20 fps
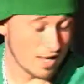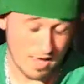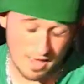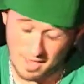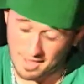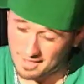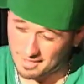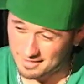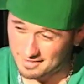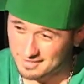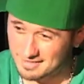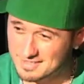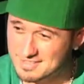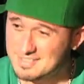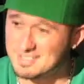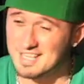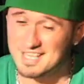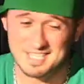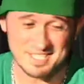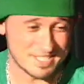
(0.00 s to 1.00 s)
Hey,
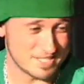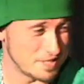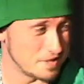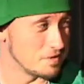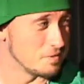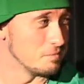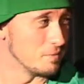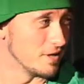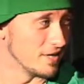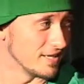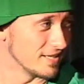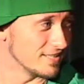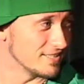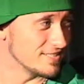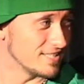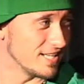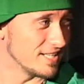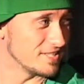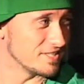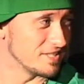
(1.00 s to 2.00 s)
sounds good to
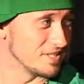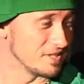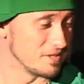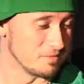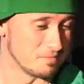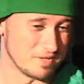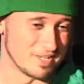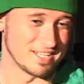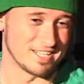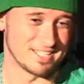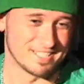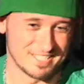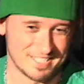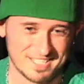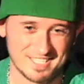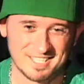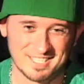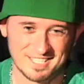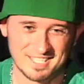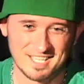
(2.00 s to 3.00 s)
me.
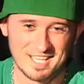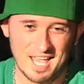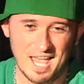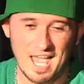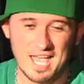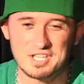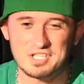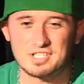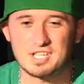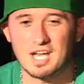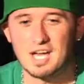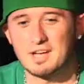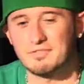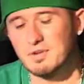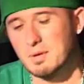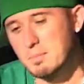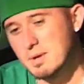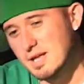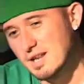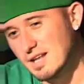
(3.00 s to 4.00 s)
It's tough.
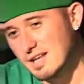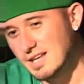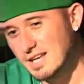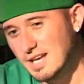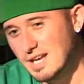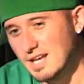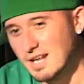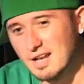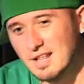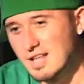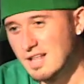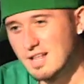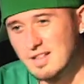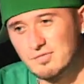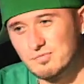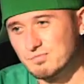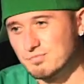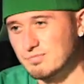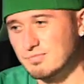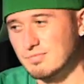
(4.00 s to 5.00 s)
I mean, again,
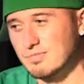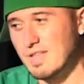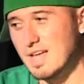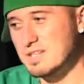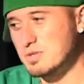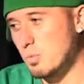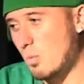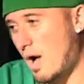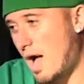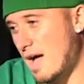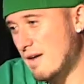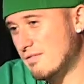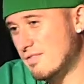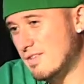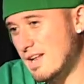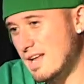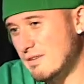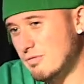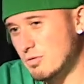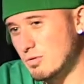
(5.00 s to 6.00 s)
that's why I've
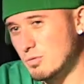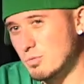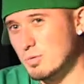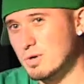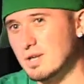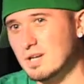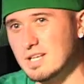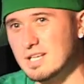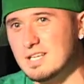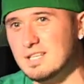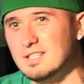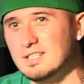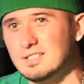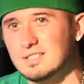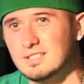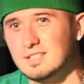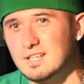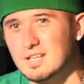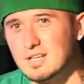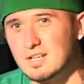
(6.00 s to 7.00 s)
never really
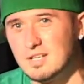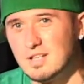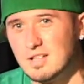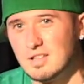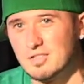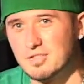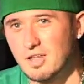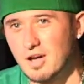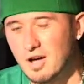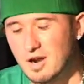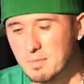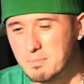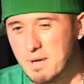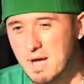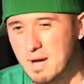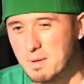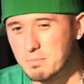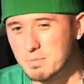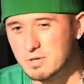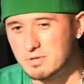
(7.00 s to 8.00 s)
thought
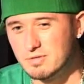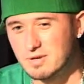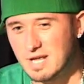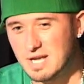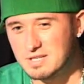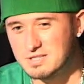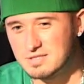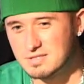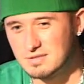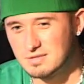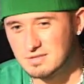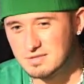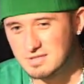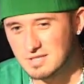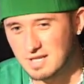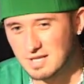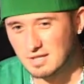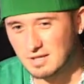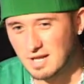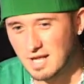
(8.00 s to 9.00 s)
about moving out
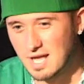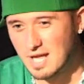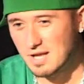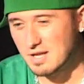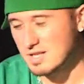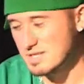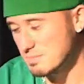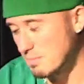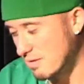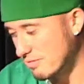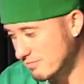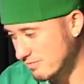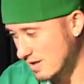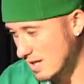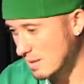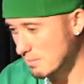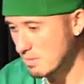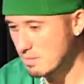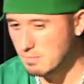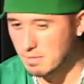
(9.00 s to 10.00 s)
to LA, because my
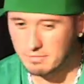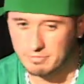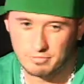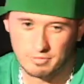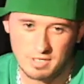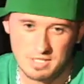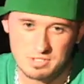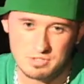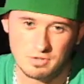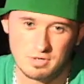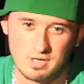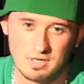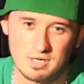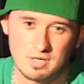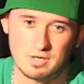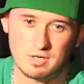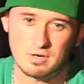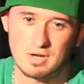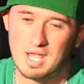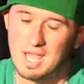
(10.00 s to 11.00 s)
family, my friends are
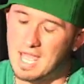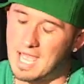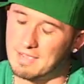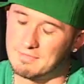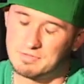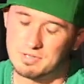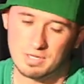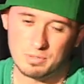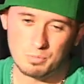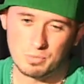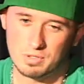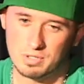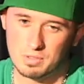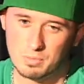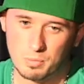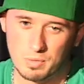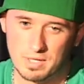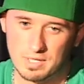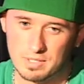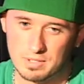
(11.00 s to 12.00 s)
here. I've done really
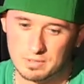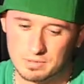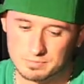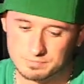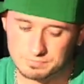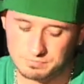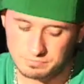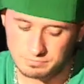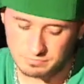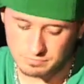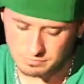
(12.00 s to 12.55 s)
well.